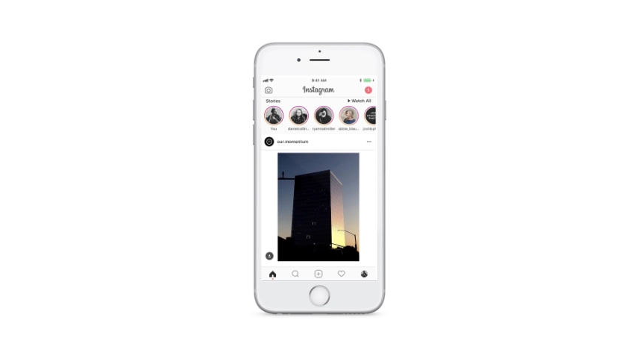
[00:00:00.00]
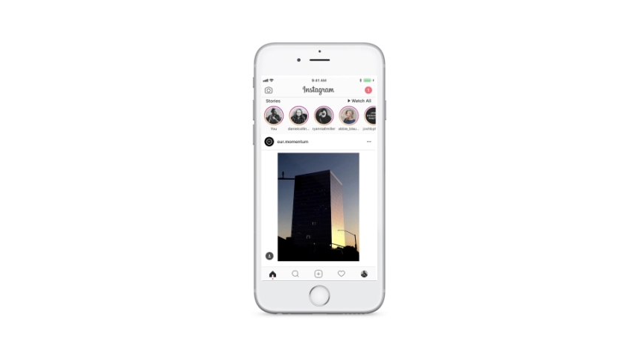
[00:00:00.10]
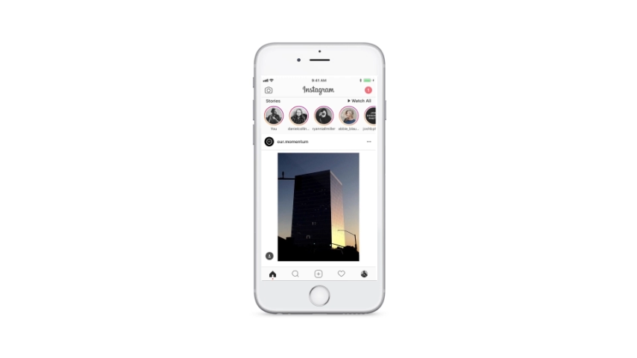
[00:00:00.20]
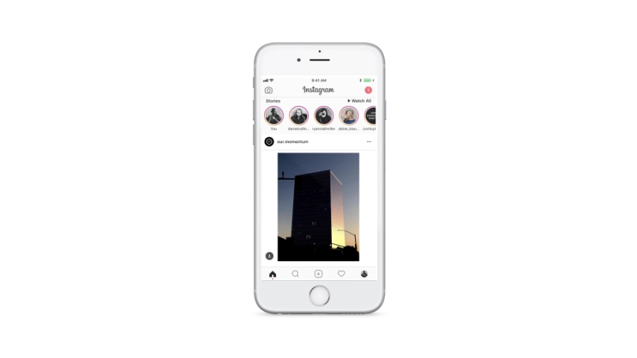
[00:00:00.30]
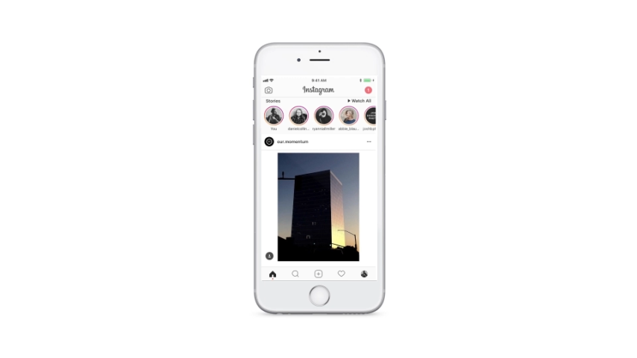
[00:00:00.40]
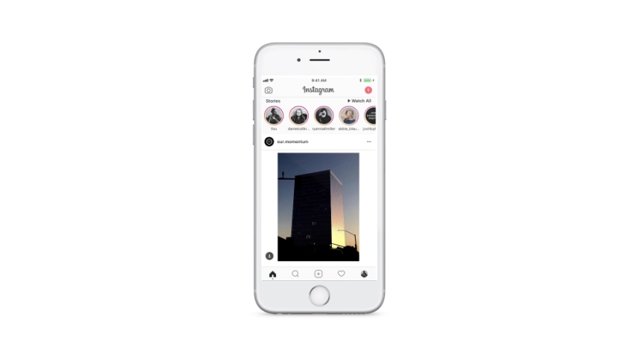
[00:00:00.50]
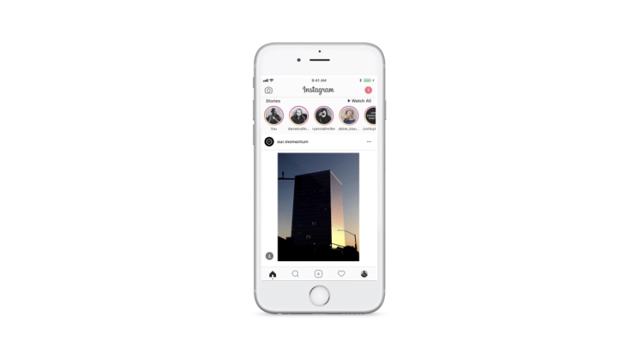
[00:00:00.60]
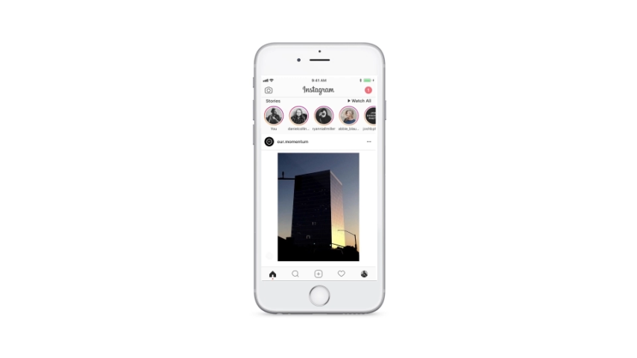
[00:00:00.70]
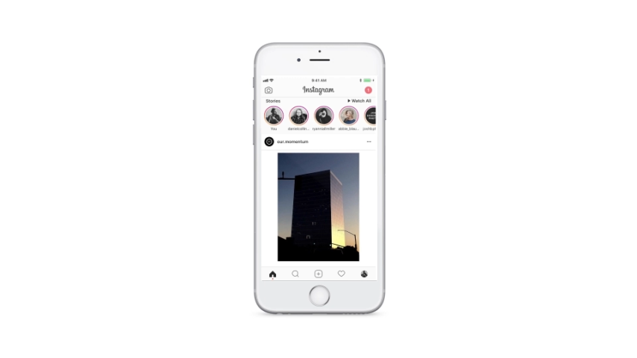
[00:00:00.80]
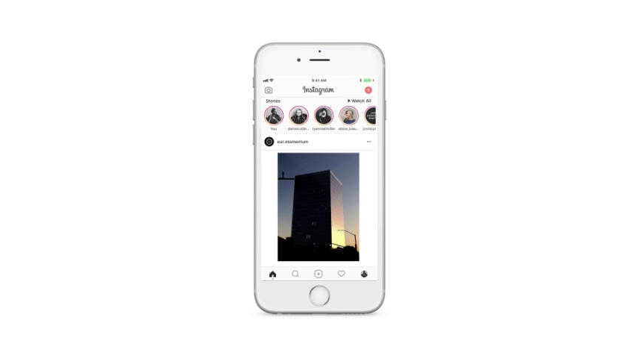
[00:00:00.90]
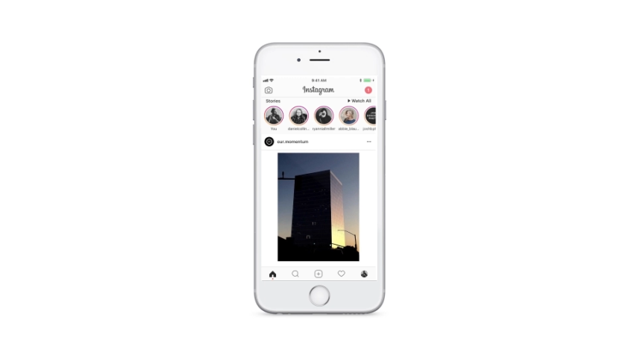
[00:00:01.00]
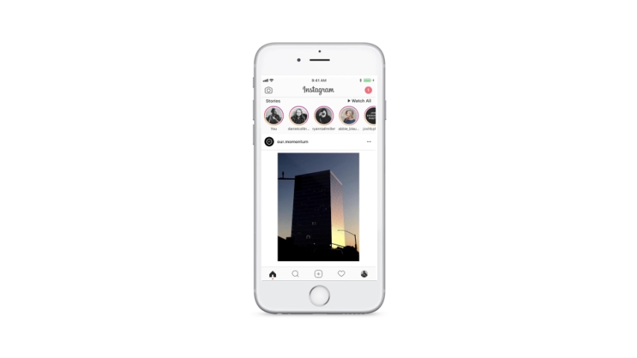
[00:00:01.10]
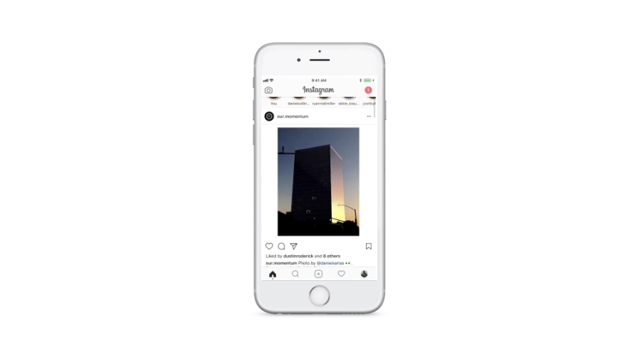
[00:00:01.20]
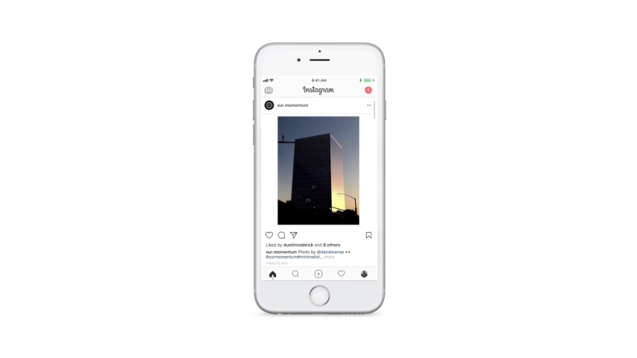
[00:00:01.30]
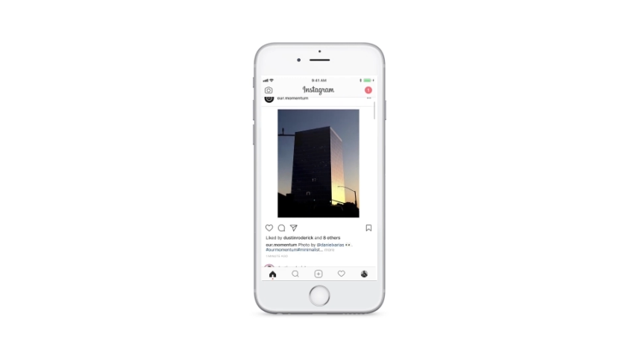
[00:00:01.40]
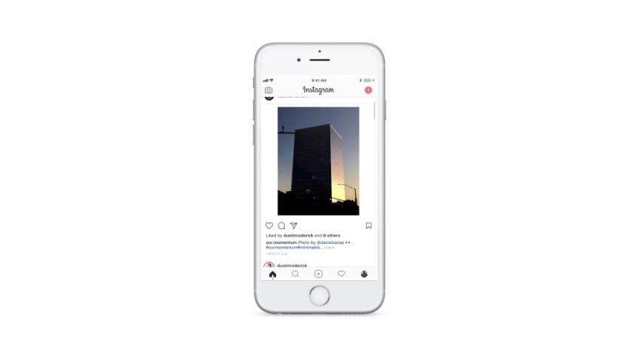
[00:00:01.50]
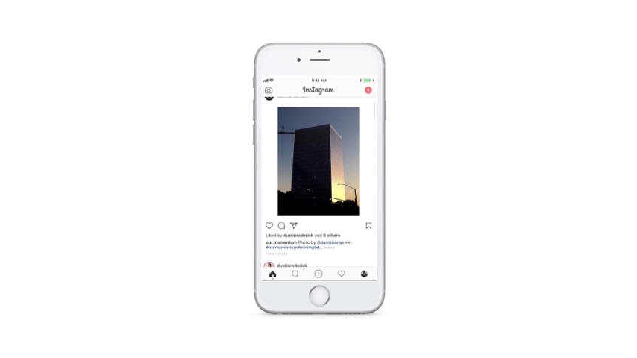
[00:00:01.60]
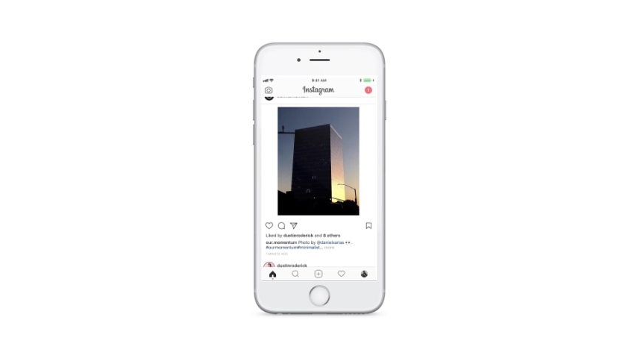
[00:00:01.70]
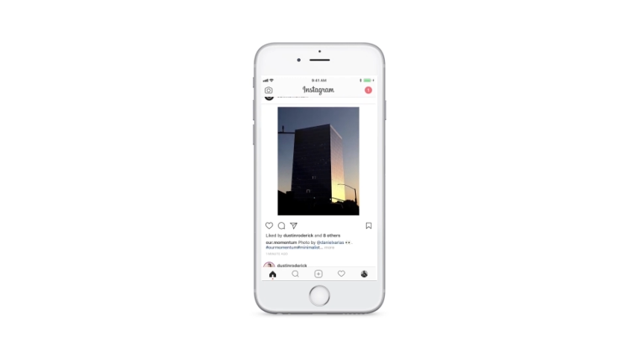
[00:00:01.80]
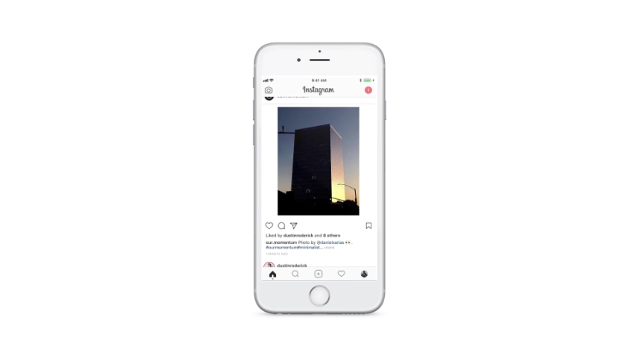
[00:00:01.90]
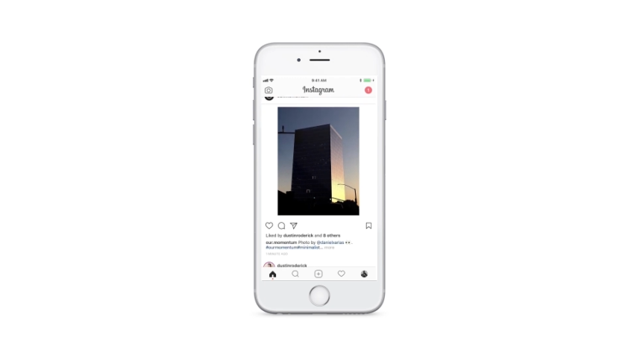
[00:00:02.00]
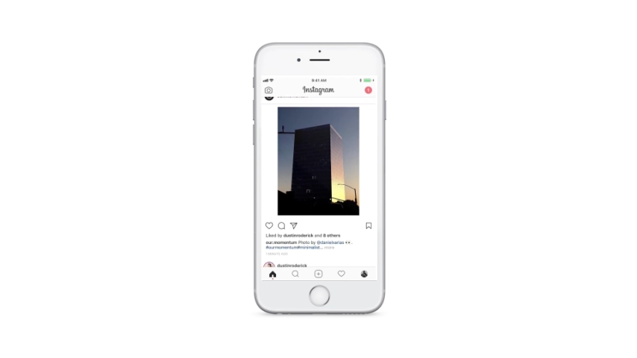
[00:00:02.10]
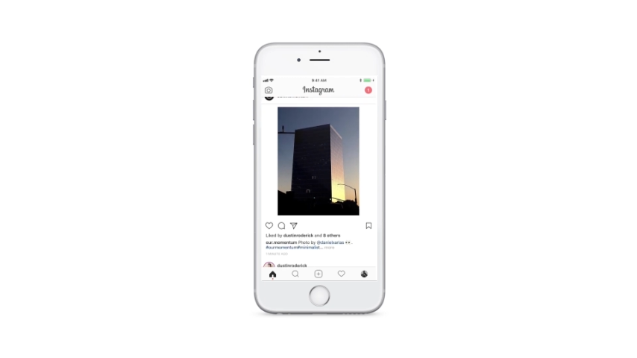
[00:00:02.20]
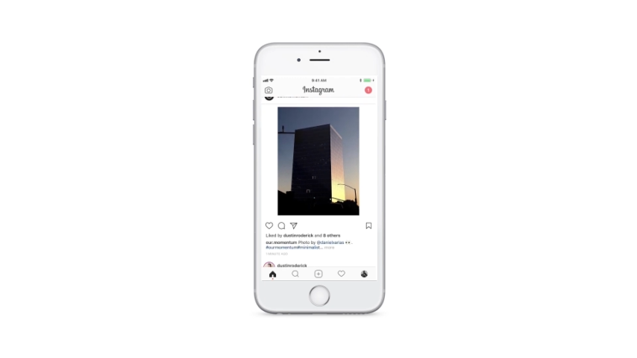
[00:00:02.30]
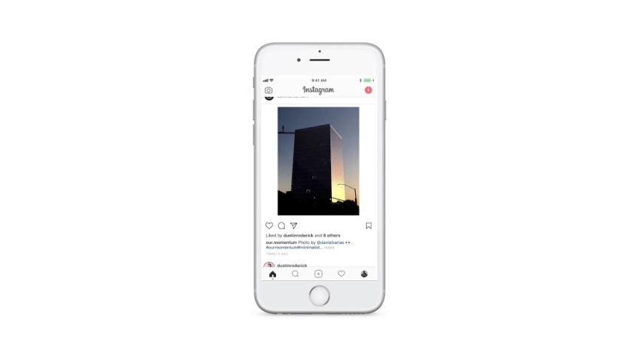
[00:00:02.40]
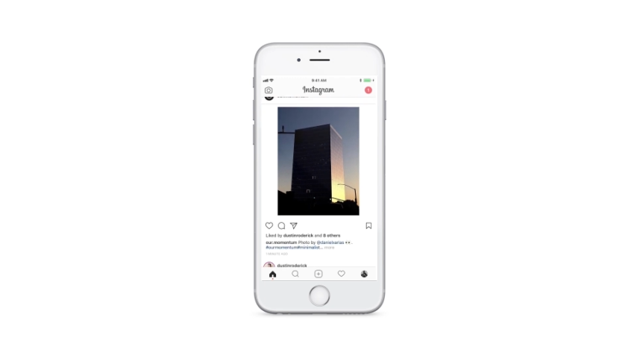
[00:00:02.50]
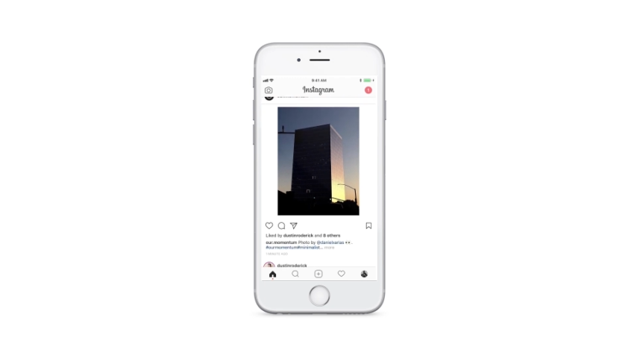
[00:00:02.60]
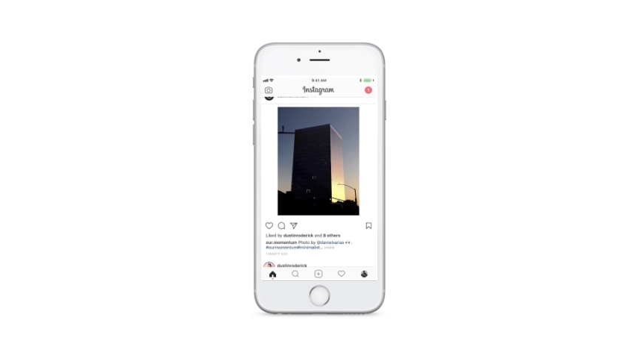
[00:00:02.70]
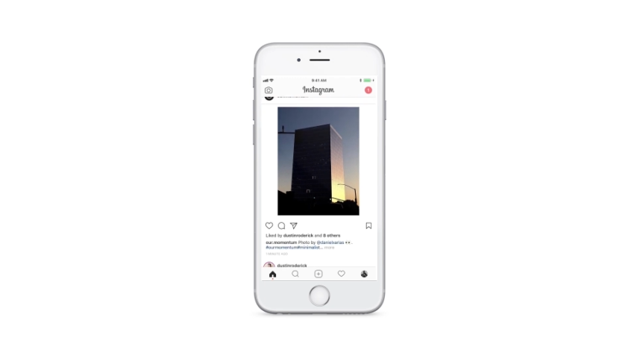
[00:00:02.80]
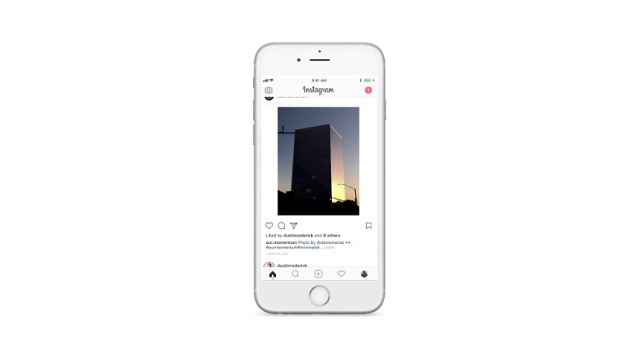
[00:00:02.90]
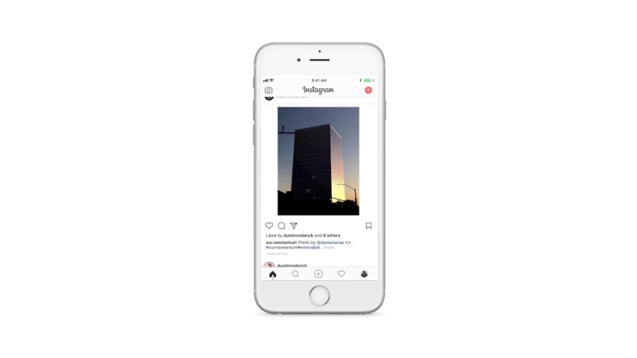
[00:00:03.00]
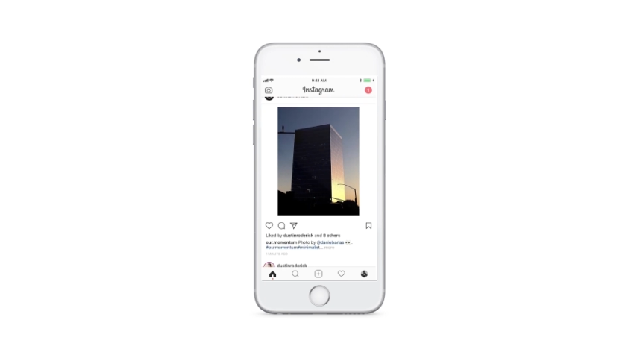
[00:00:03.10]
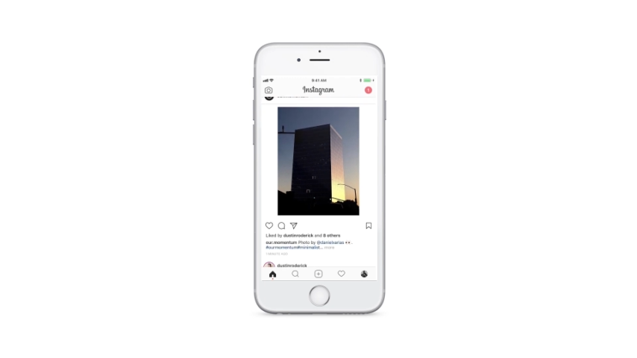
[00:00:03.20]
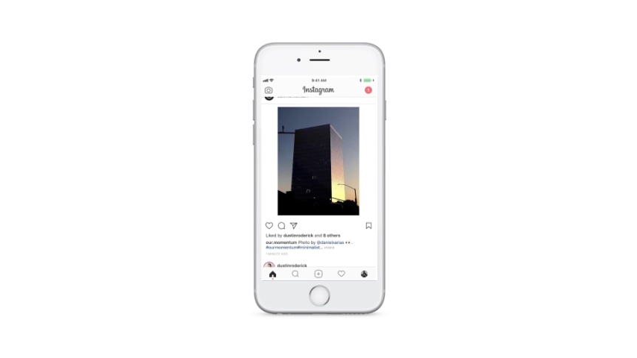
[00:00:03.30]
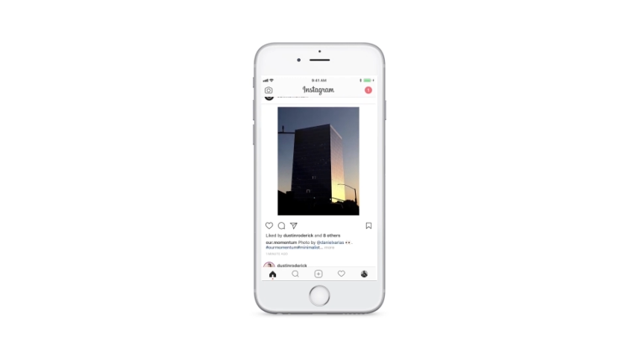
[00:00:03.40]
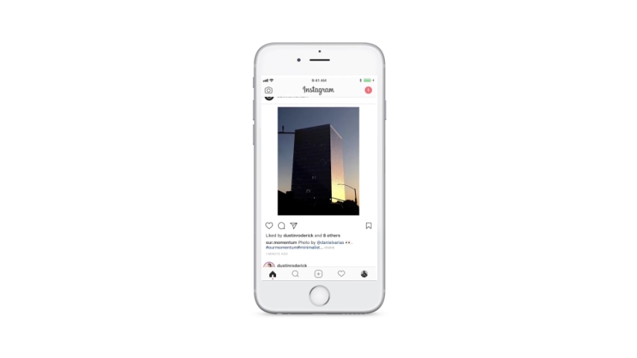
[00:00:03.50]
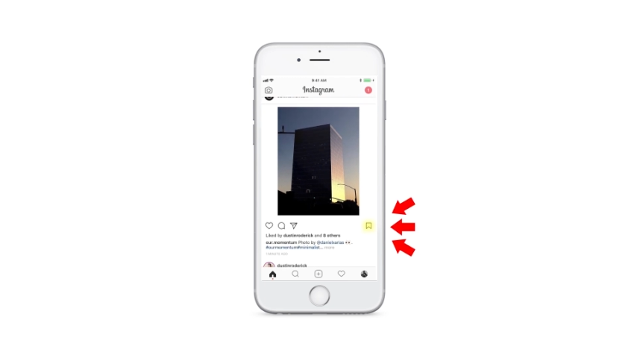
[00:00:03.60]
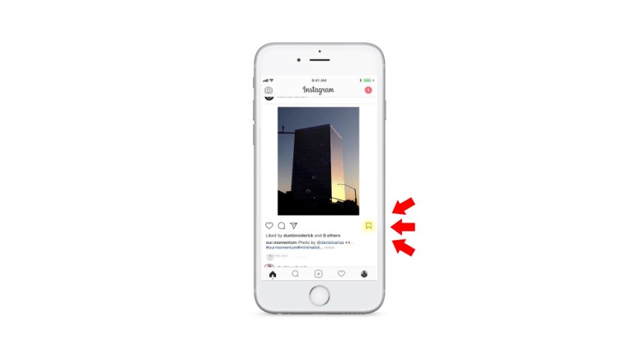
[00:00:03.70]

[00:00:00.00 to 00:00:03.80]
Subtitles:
Nobody's mouth can be seen.